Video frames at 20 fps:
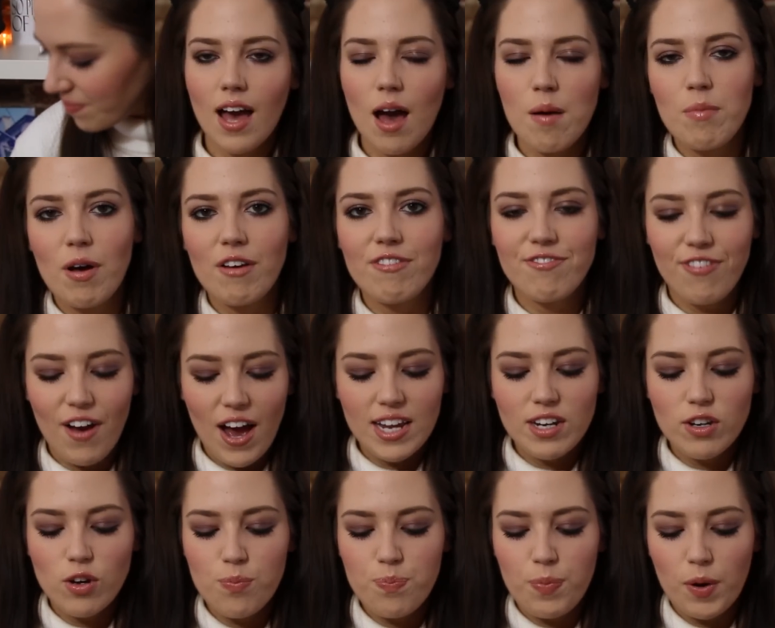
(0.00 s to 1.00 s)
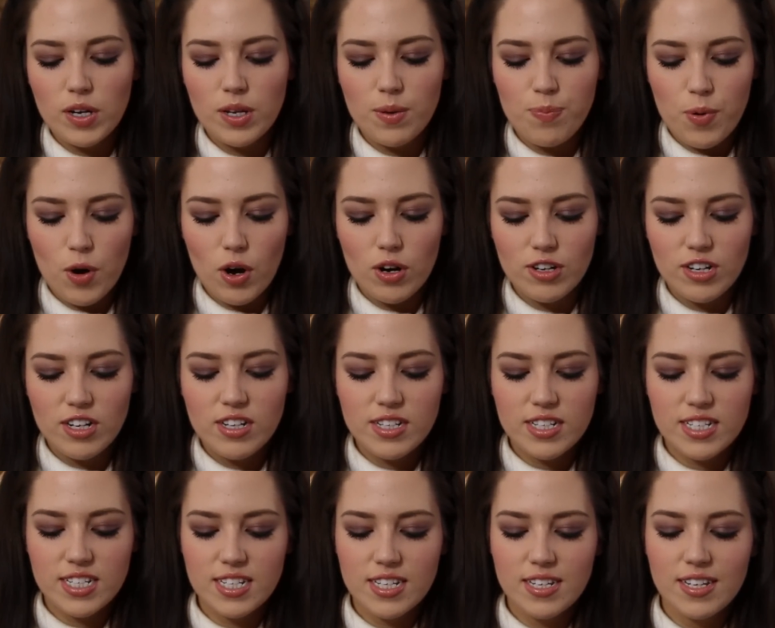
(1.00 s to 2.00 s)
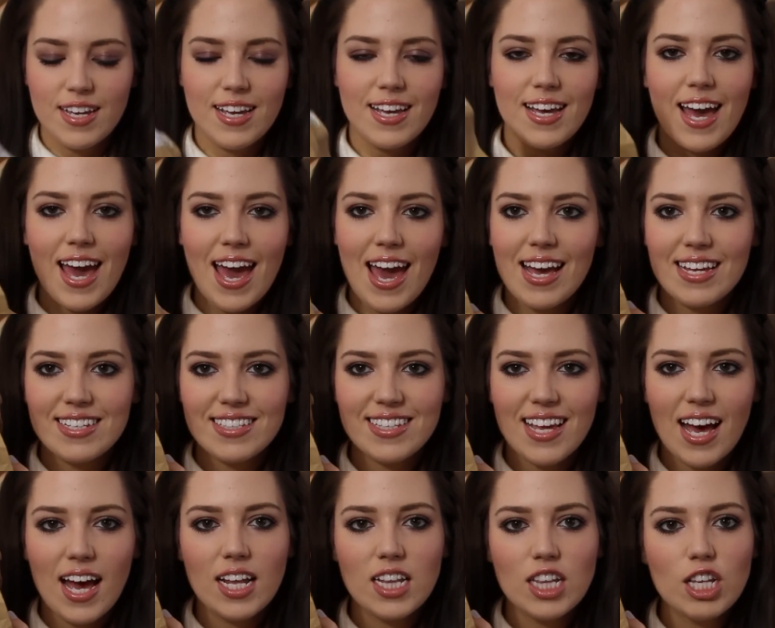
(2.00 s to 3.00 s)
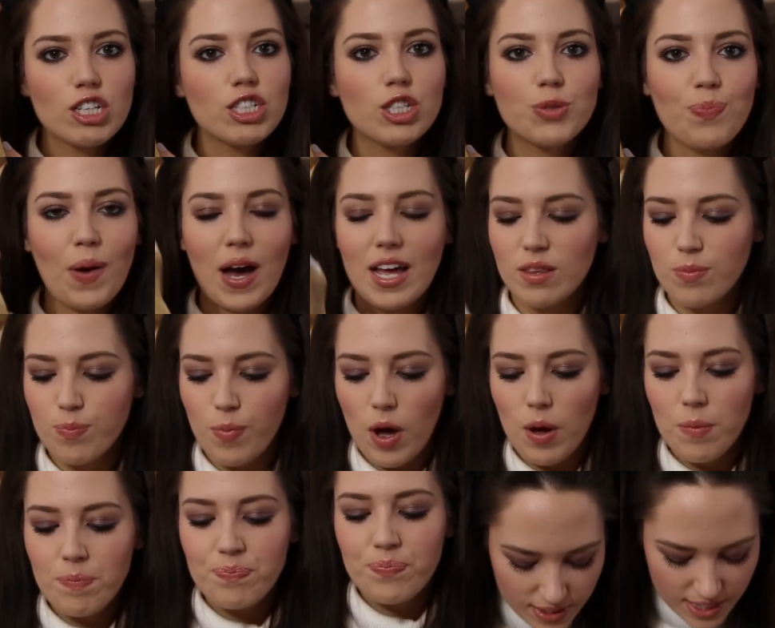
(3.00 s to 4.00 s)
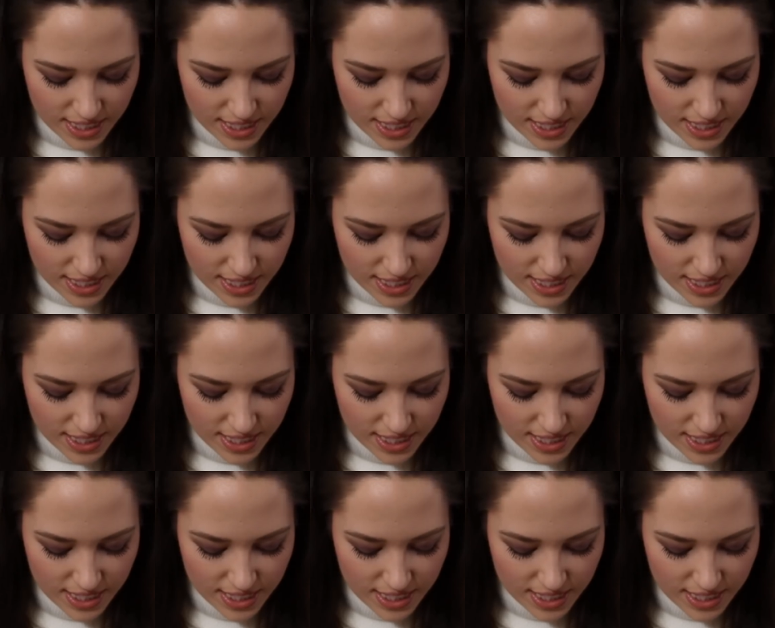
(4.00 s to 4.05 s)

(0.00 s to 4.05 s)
And my final body product is a Lush bath bomb.